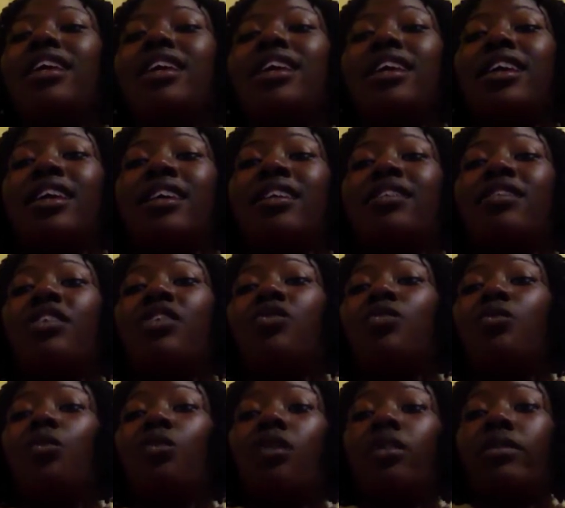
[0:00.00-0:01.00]
he
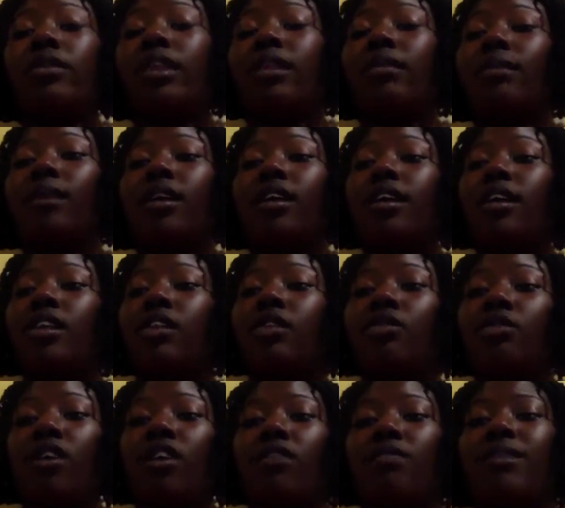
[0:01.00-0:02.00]
couldn't woo anybody in the
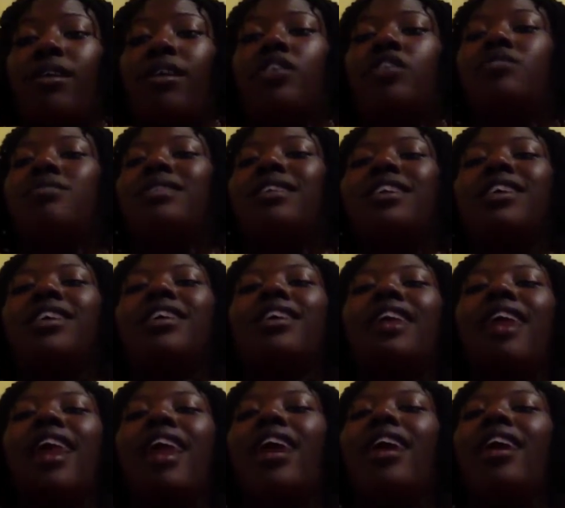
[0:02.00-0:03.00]
way of marriage, meaning he
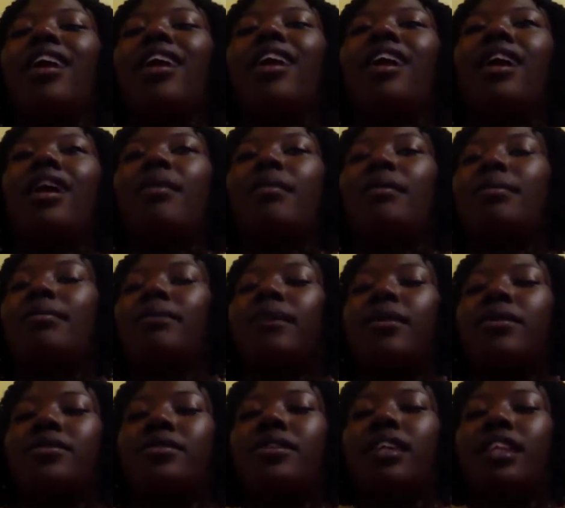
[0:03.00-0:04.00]
can't
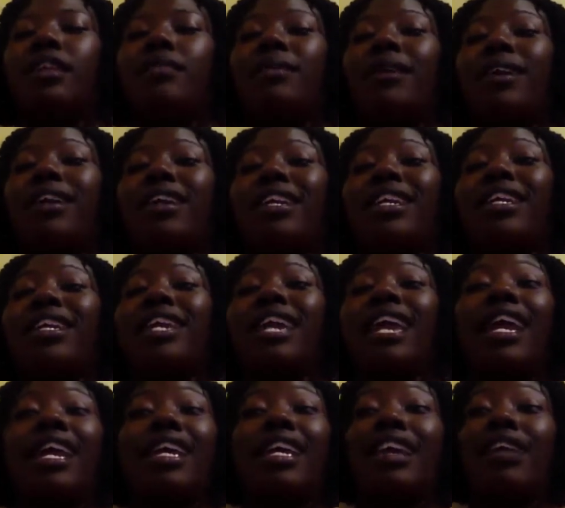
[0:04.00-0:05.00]
propose to anybody. He
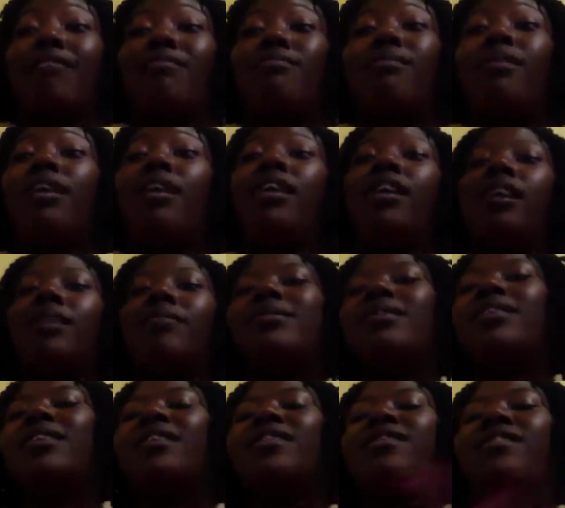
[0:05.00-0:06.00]
can't get married
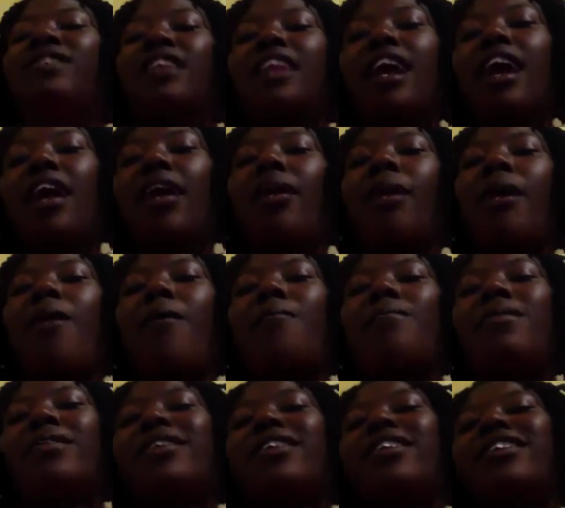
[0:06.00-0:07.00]
himself now
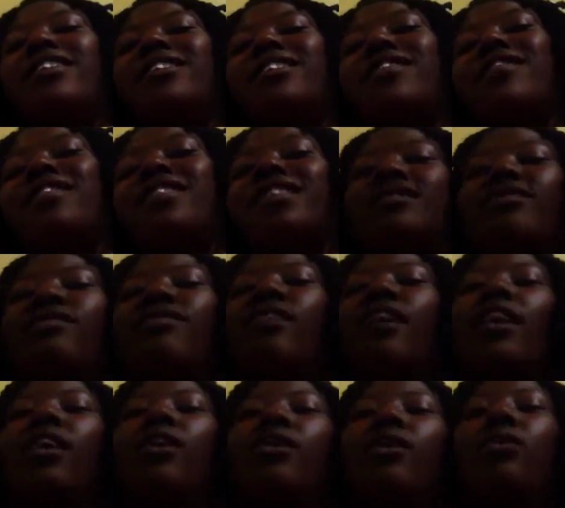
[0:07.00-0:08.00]
because of this
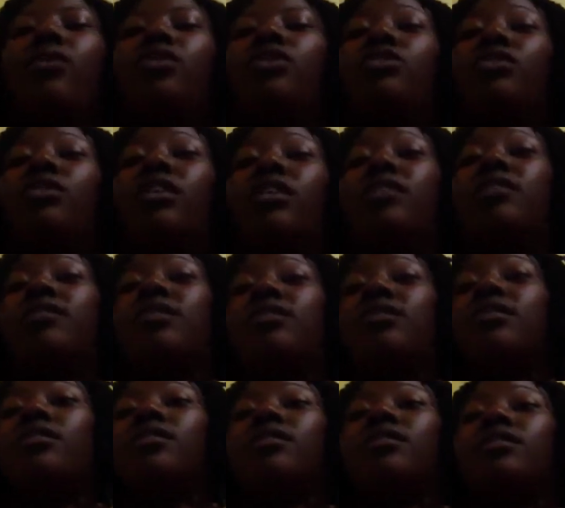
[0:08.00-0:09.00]
failed choice,
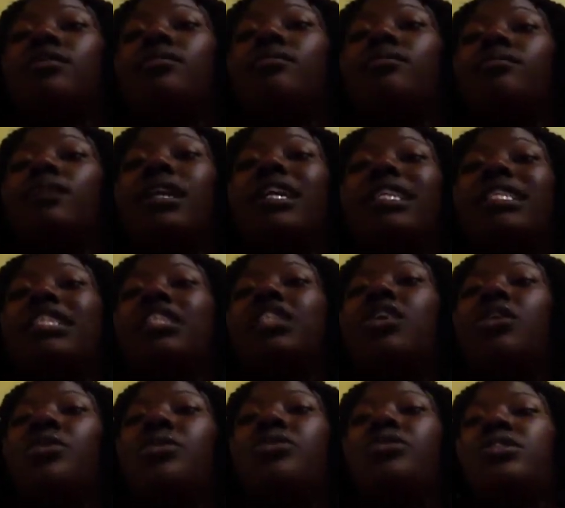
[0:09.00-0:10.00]
because he
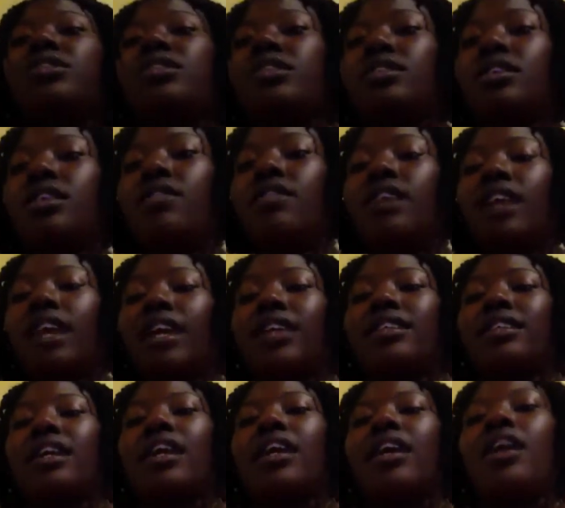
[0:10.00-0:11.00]
chose the silver
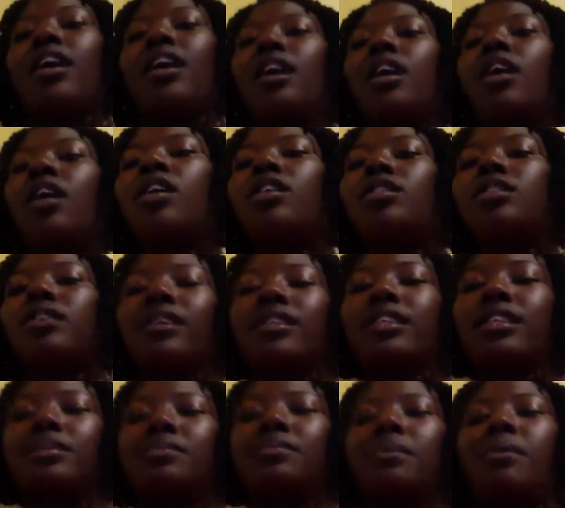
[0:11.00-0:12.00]
casket. So at
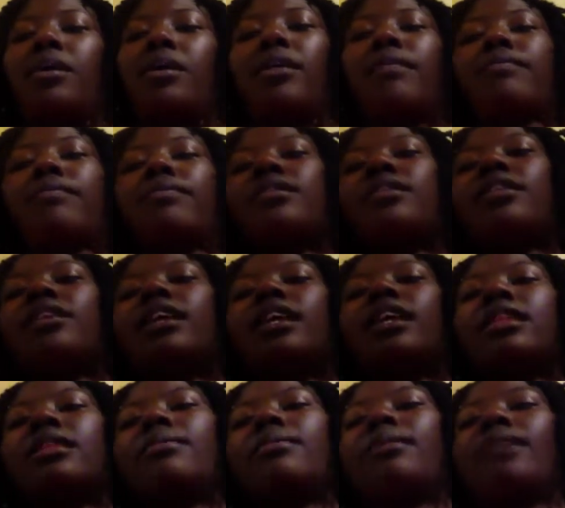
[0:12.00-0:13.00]
this point
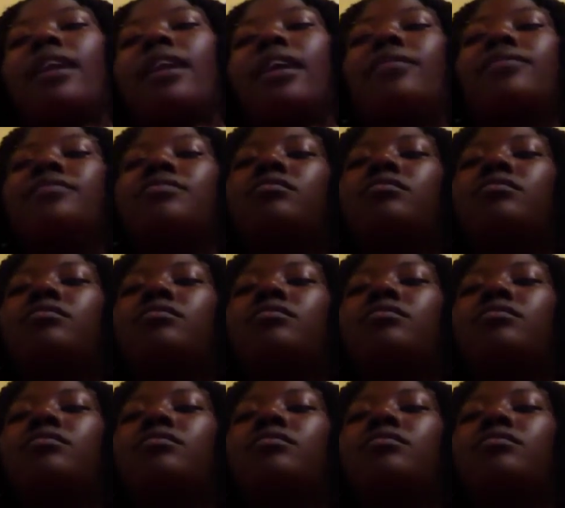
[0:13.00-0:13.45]
in the play,